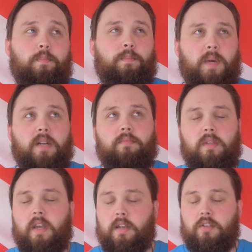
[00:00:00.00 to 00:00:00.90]
But
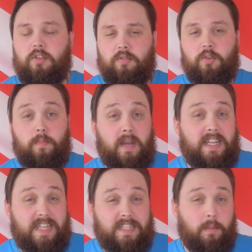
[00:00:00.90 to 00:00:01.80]
yeah, you may
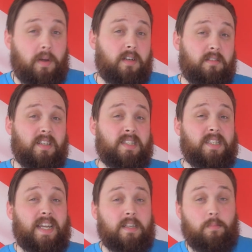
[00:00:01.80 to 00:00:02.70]
need to buy a
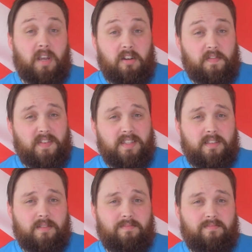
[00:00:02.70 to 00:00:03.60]
second pair of fins.